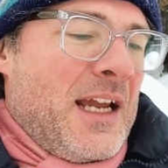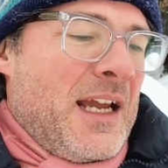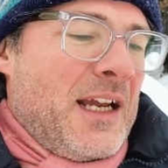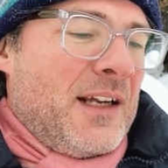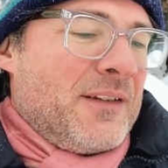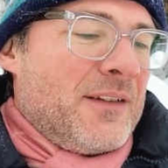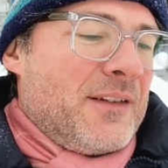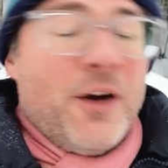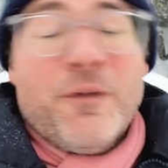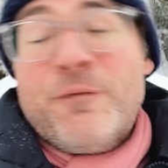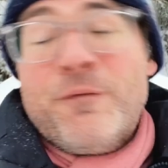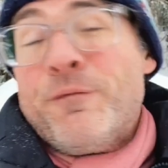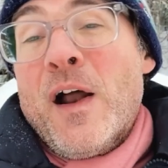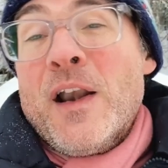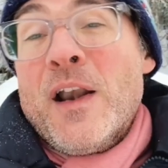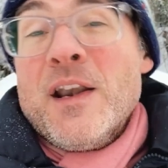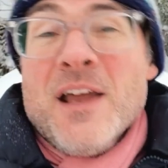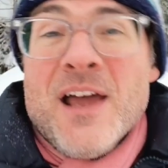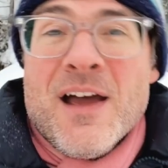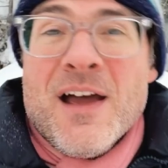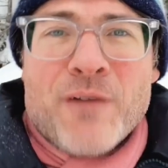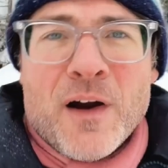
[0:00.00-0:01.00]
they're
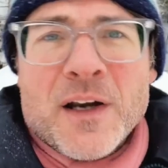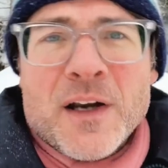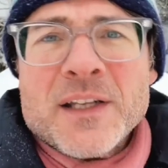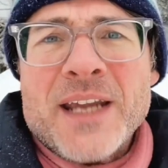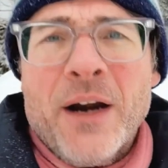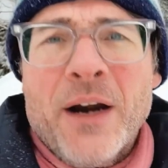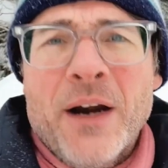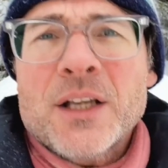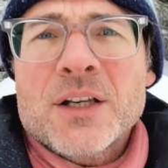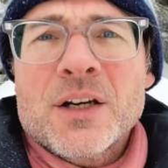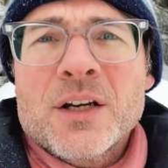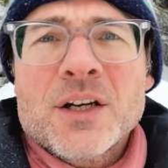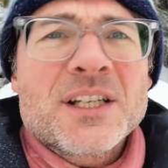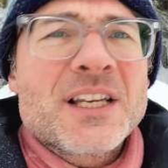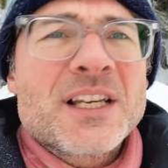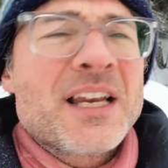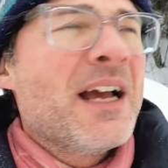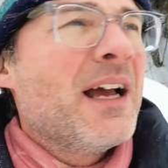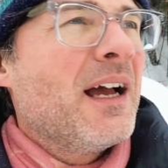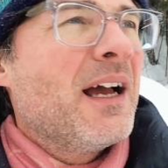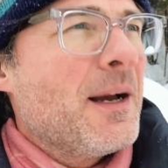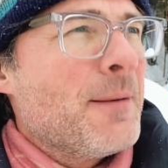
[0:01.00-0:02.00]
fun characters.
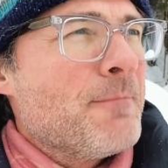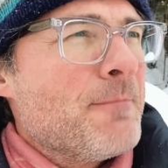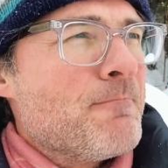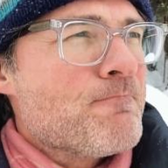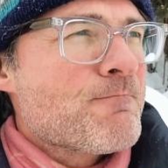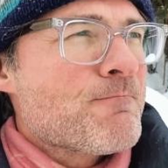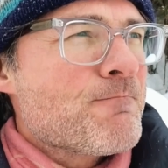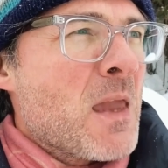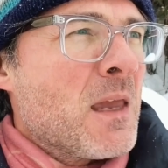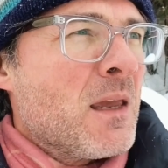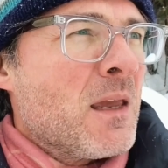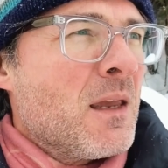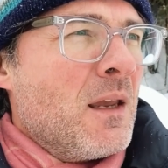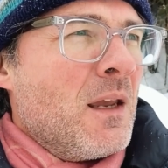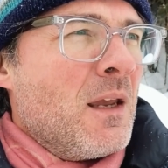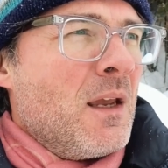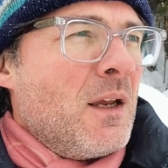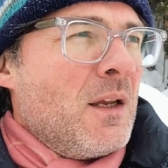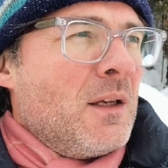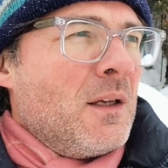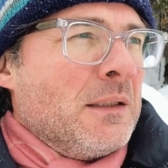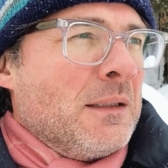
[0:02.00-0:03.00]

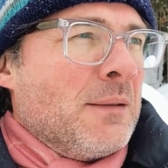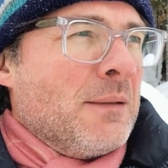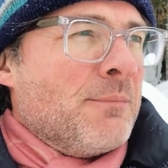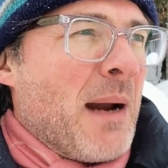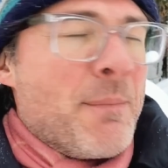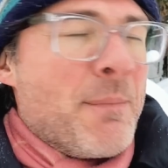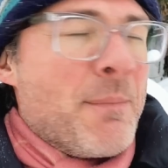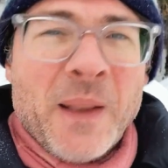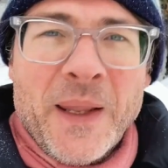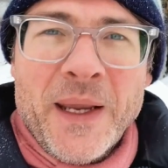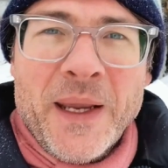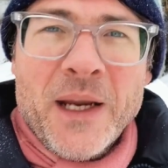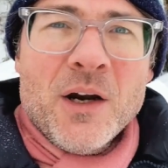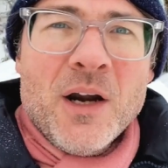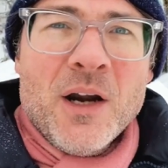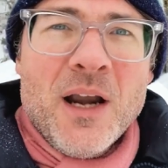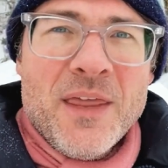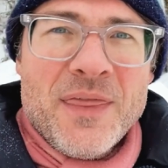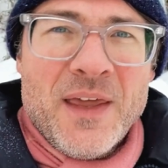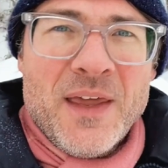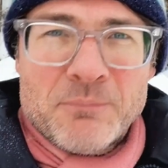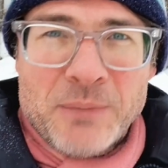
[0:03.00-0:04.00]
My player
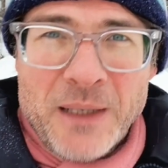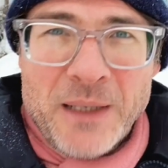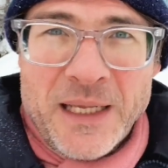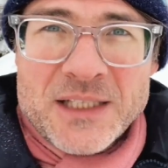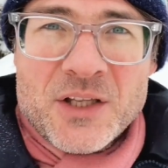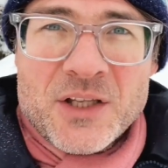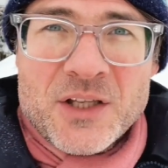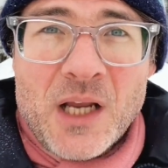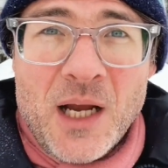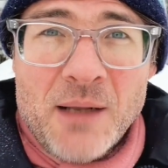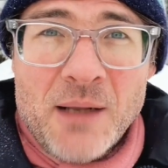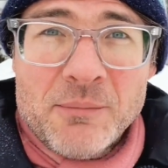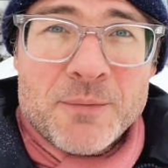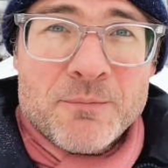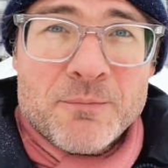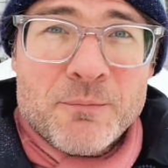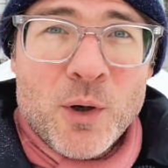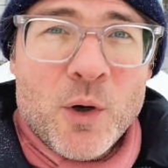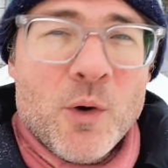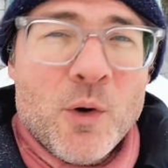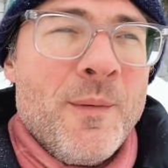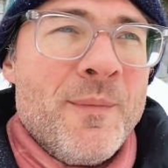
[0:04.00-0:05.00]
that plays the Goblin
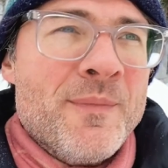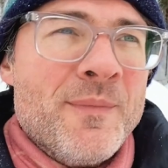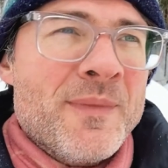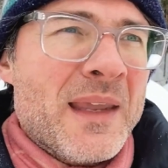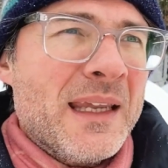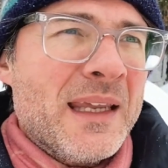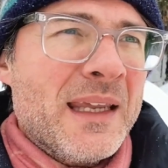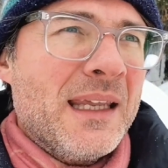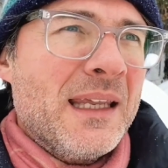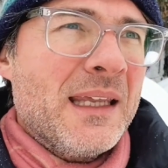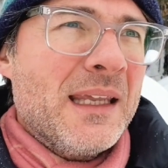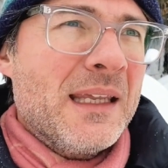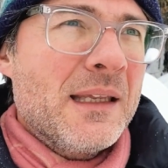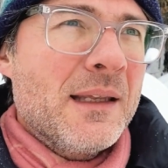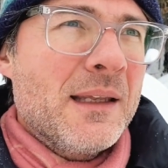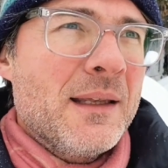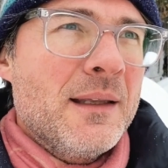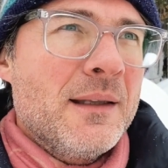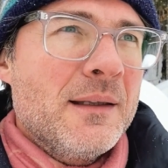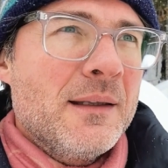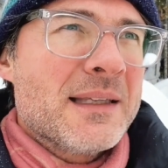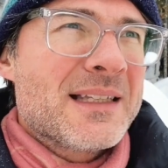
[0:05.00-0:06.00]
Bô
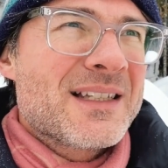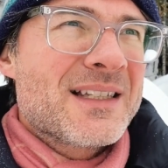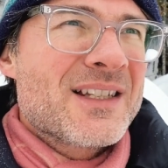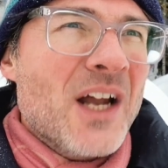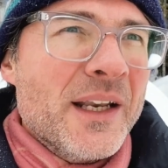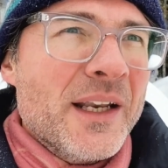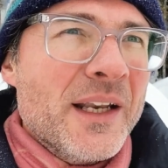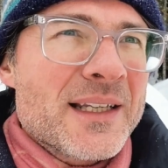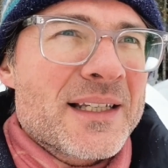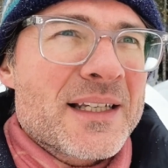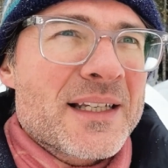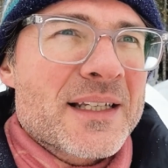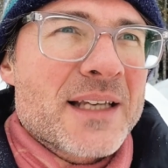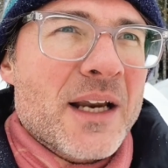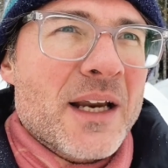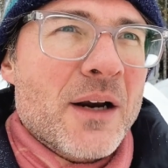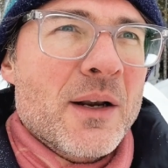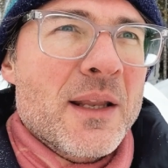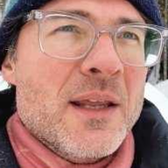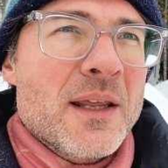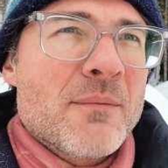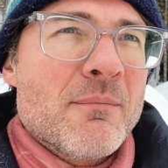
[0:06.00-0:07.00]
is not necessarily the